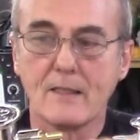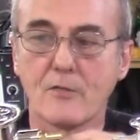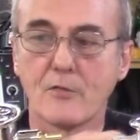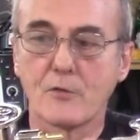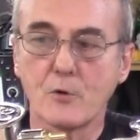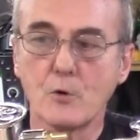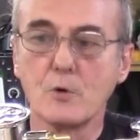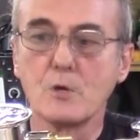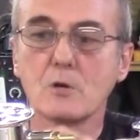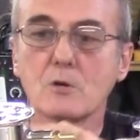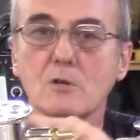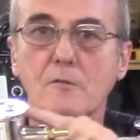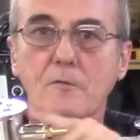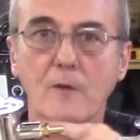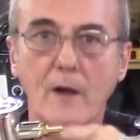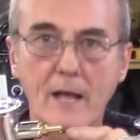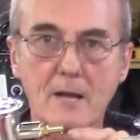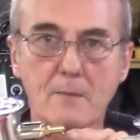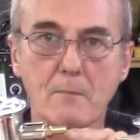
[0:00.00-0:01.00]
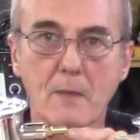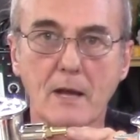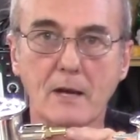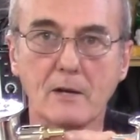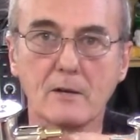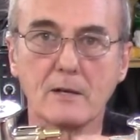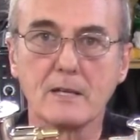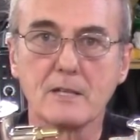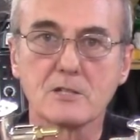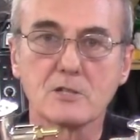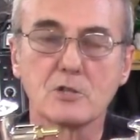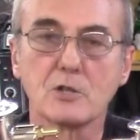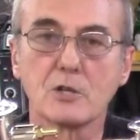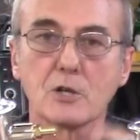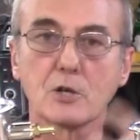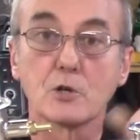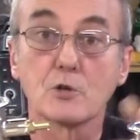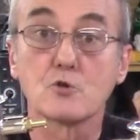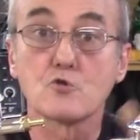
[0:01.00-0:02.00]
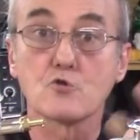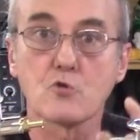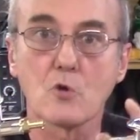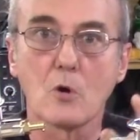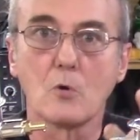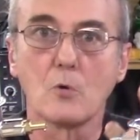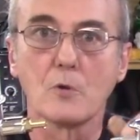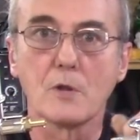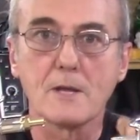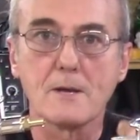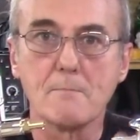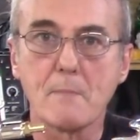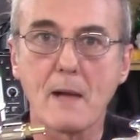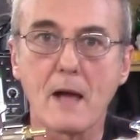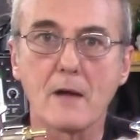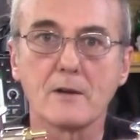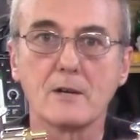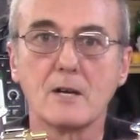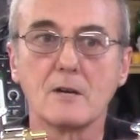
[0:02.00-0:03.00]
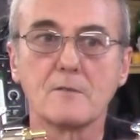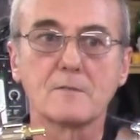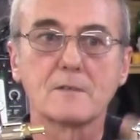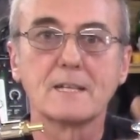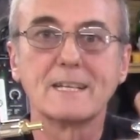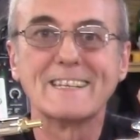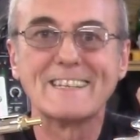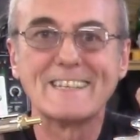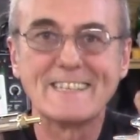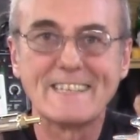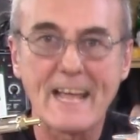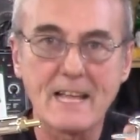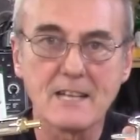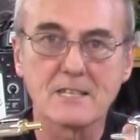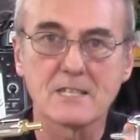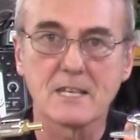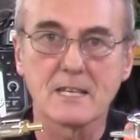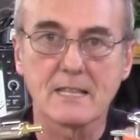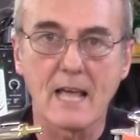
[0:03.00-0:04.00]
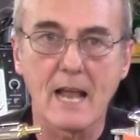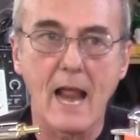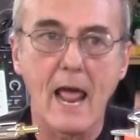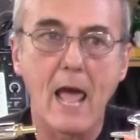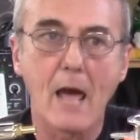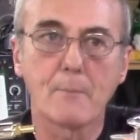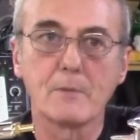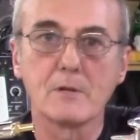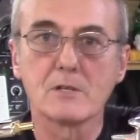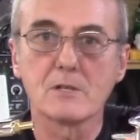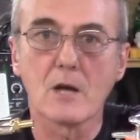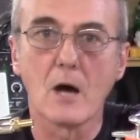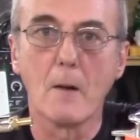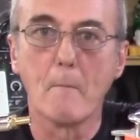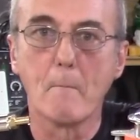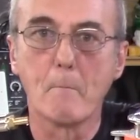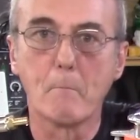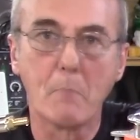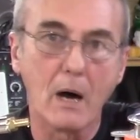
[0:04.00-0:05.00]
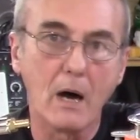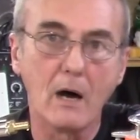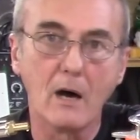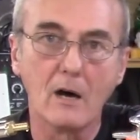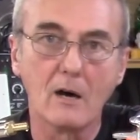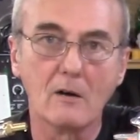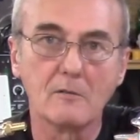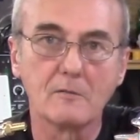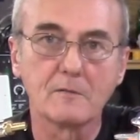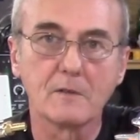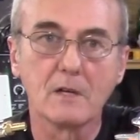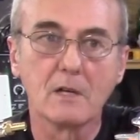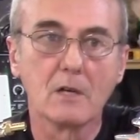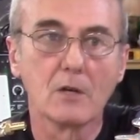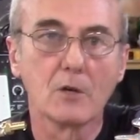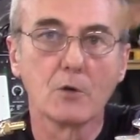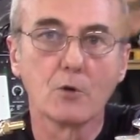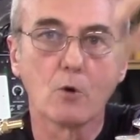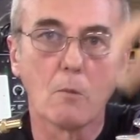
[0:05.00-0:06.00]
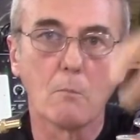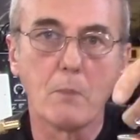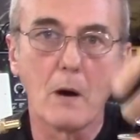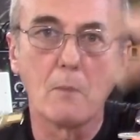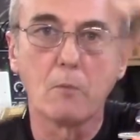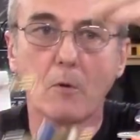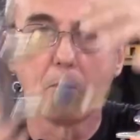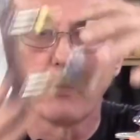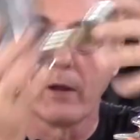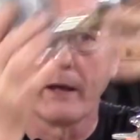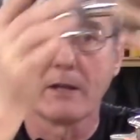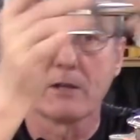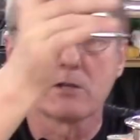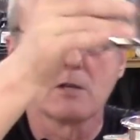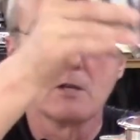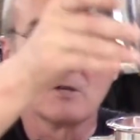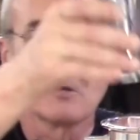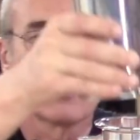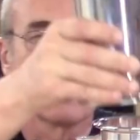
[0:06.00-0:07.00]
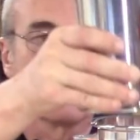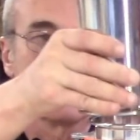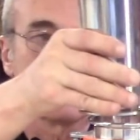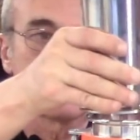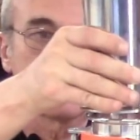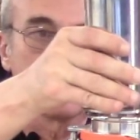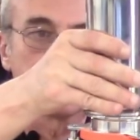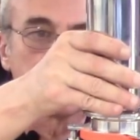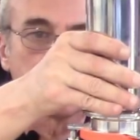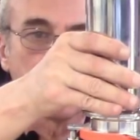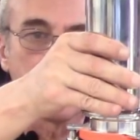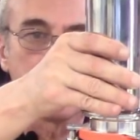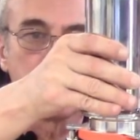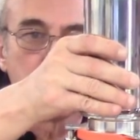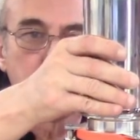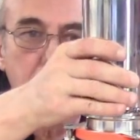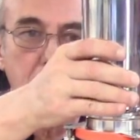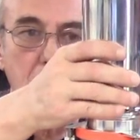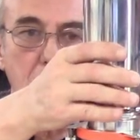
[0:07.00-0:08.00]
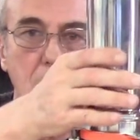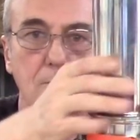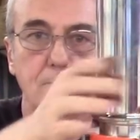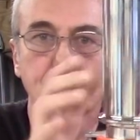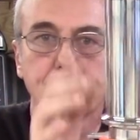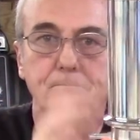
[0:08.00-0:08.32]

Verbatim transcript: through your deflagmater is going to control the amount of condensing that happens above your bubble plates. So this goes right up here.